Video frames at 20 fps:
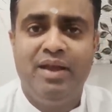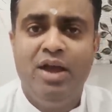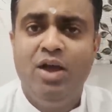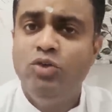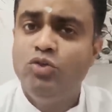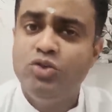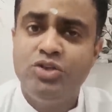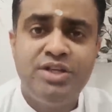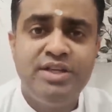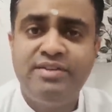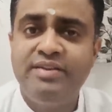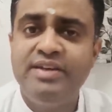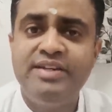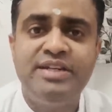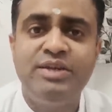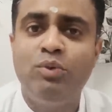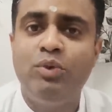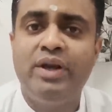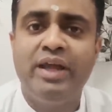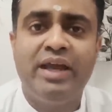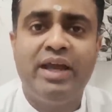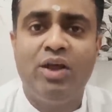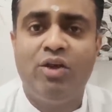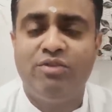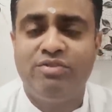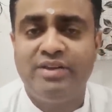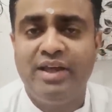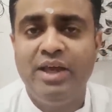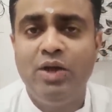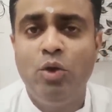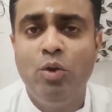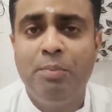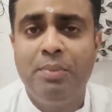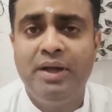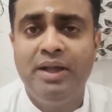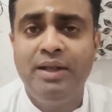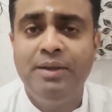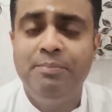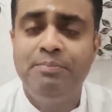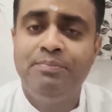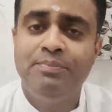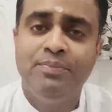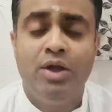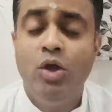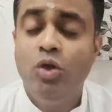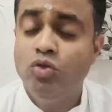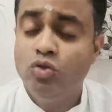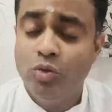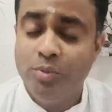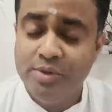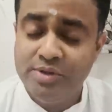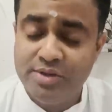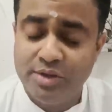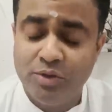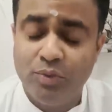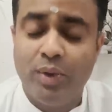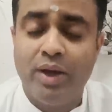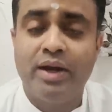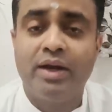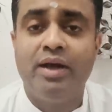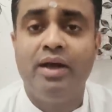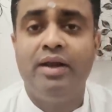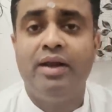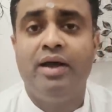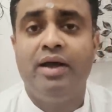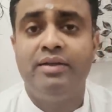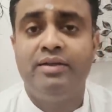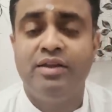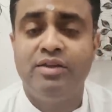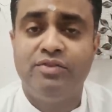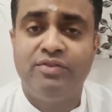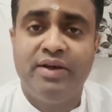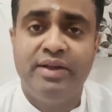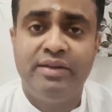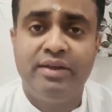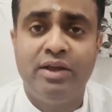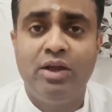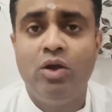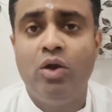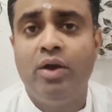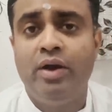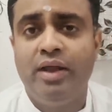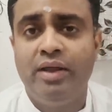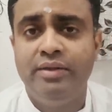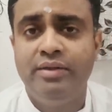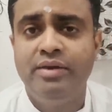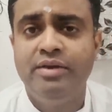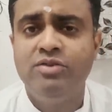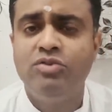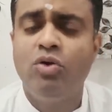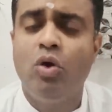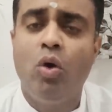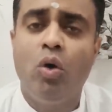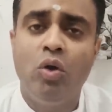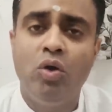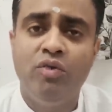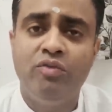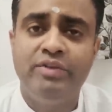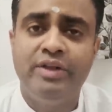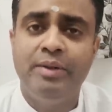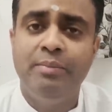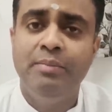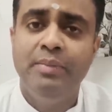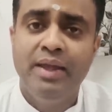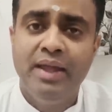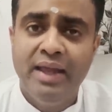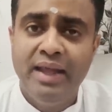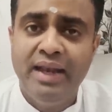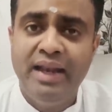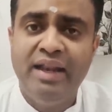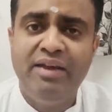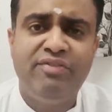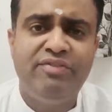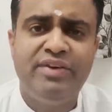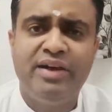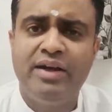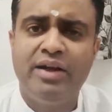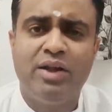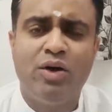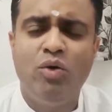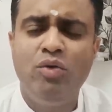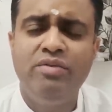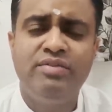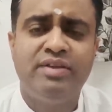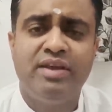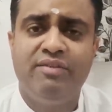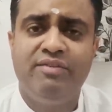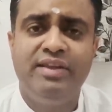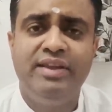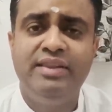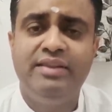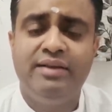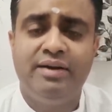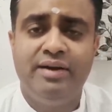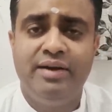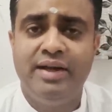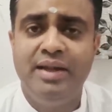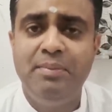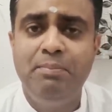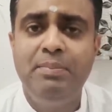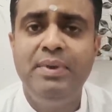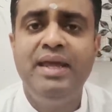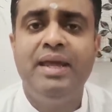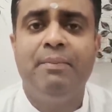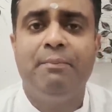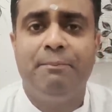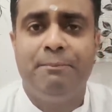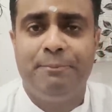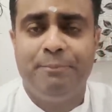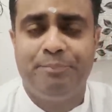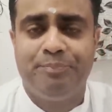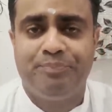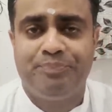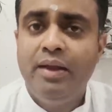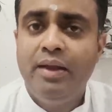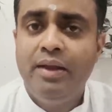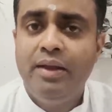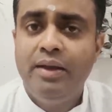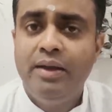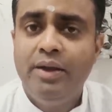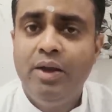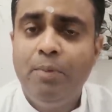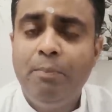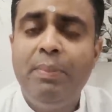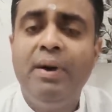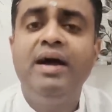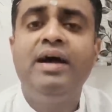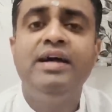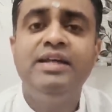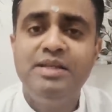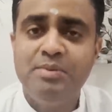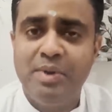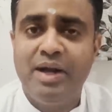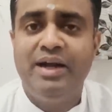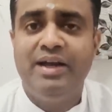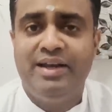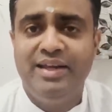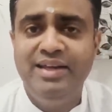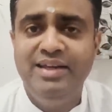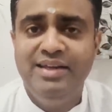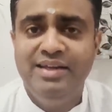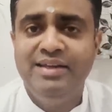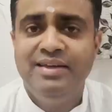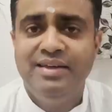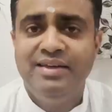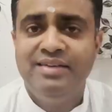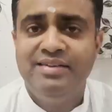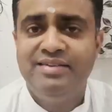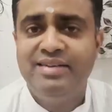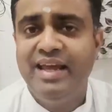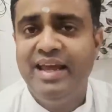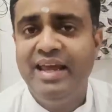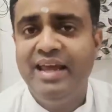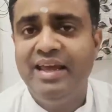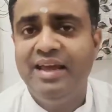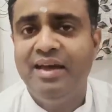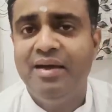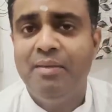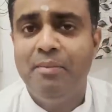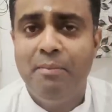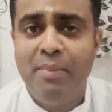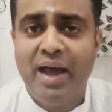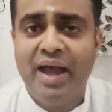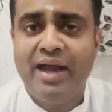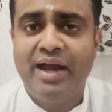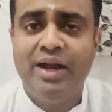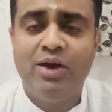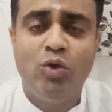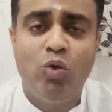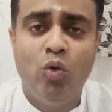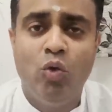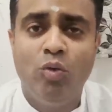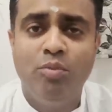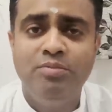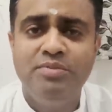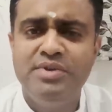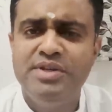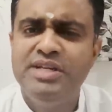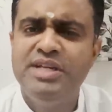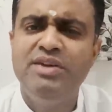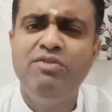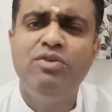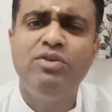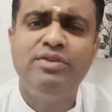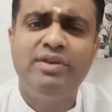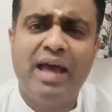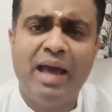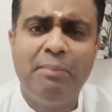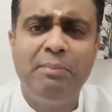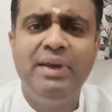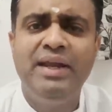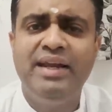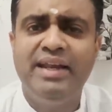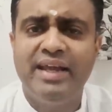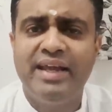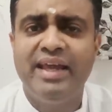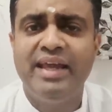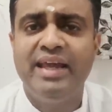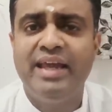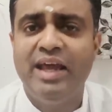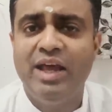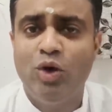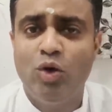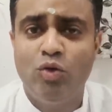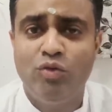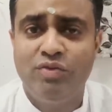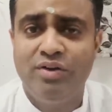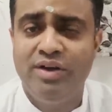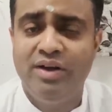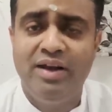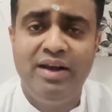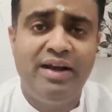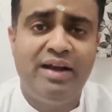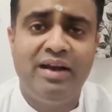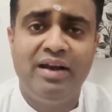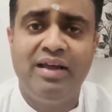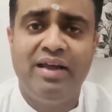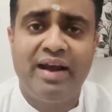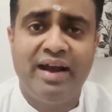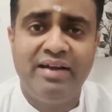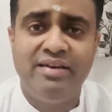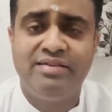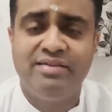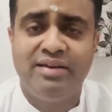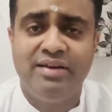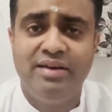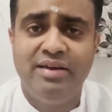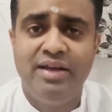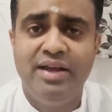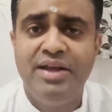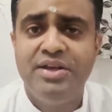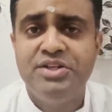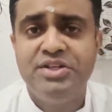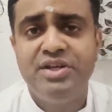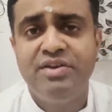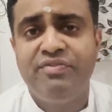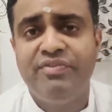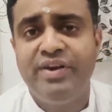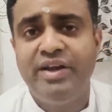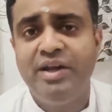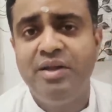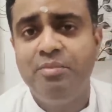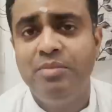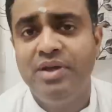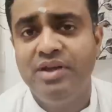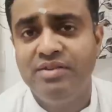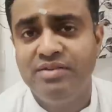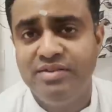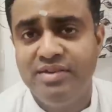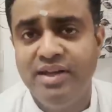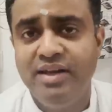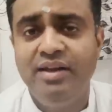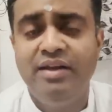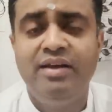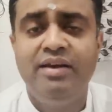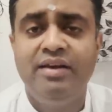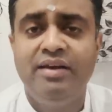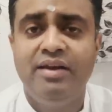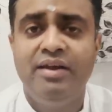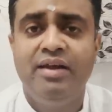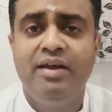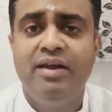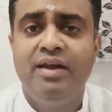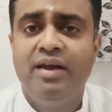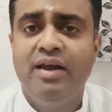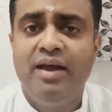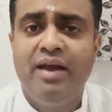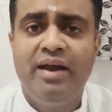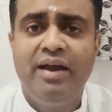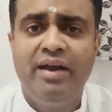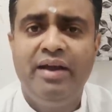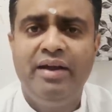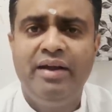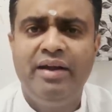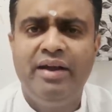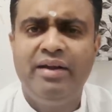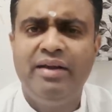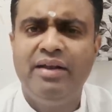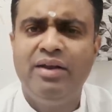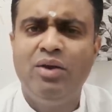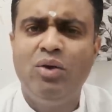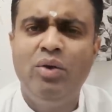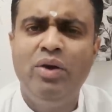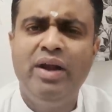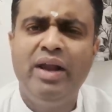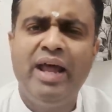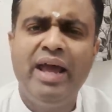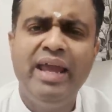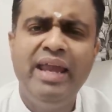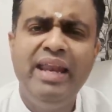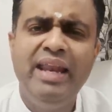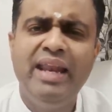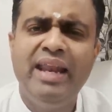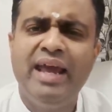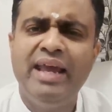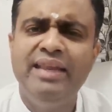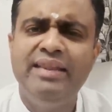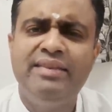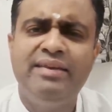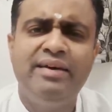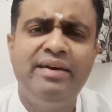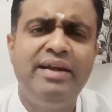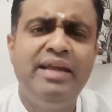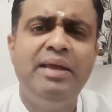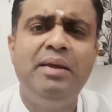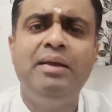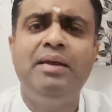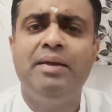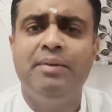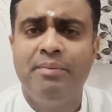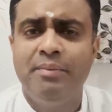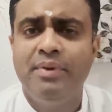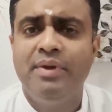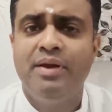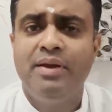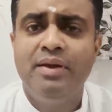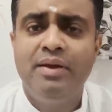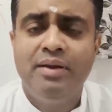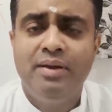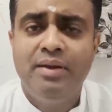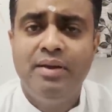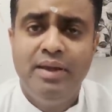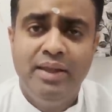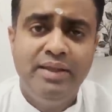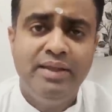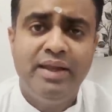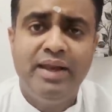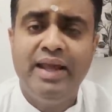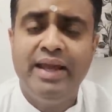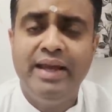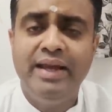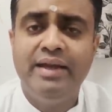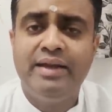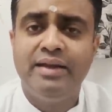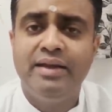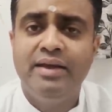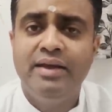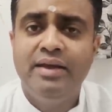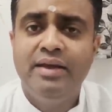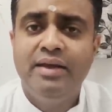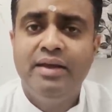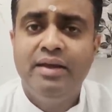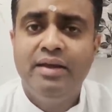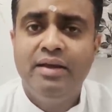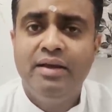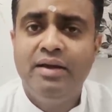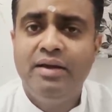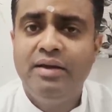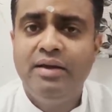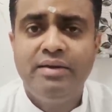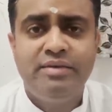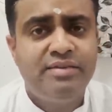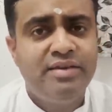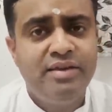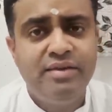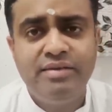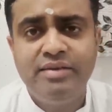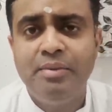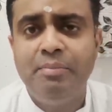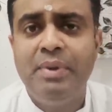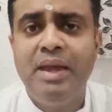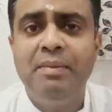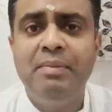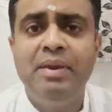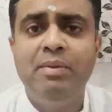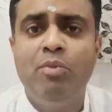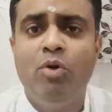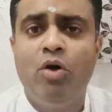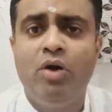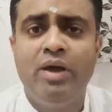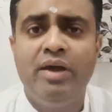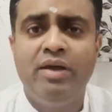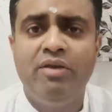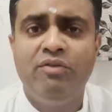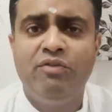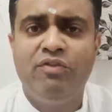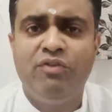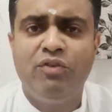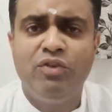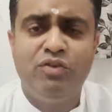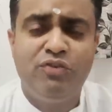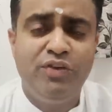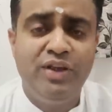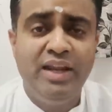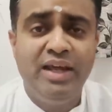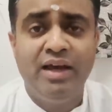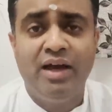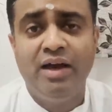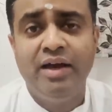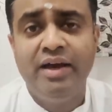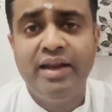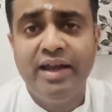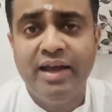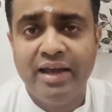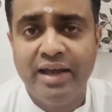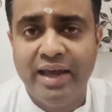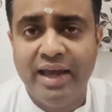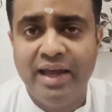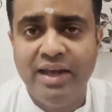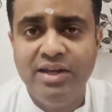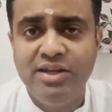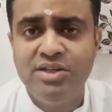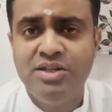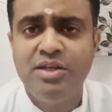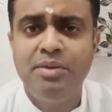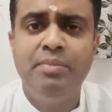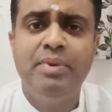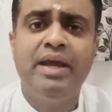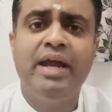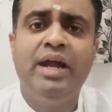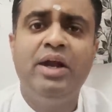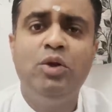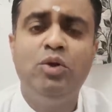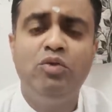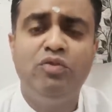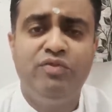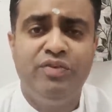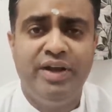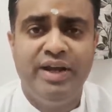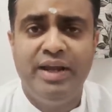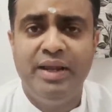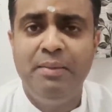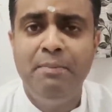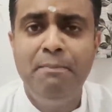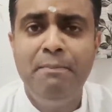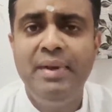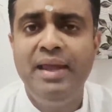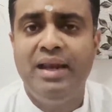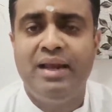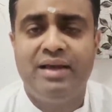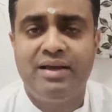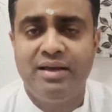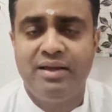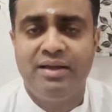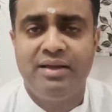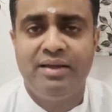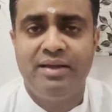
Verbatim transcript: So she said she would take care of Sai Gopal. So Mr. Dwarkanath, his father-in-law and others, all of them left at around 7.30 pm. Now Pankajam auntie, staying back at home, she was happy taking care of her little grandson. She fed him his dinner and at around 9, 9.30 in the night, uh, since the baby boy was feeling hungry again, she began to feed him milk.